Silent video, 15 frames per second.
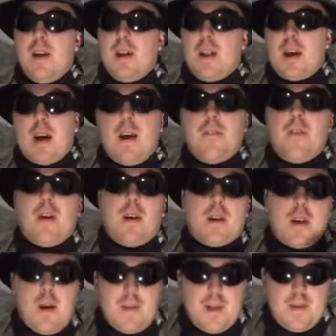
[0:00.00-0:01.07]
Like, I fell a
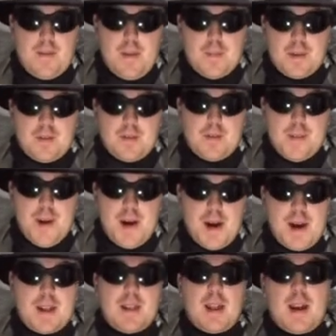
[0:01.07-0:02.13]
couple of episodes
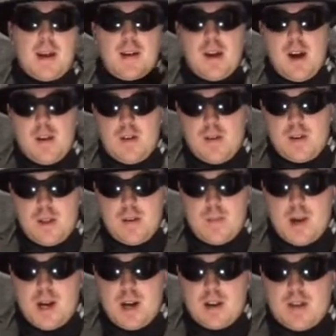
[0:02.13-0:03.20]
behind, then I downloaded them
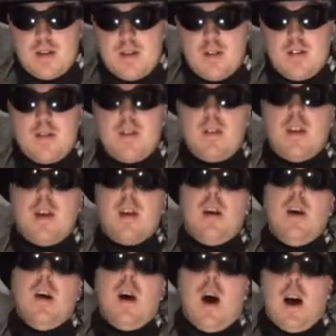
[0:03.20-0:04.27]
on iTunes, and then
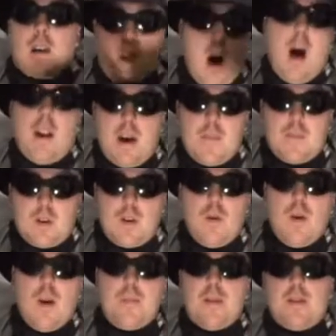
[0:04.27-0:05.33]
I caught up
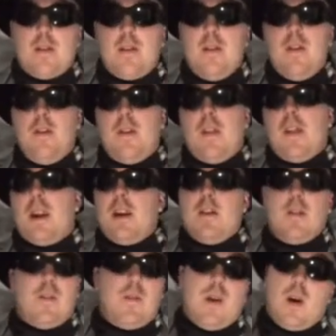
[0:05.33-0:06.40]
two episodes, and then I
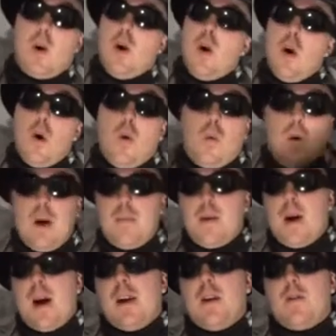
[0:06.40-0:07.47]
just fell way behind.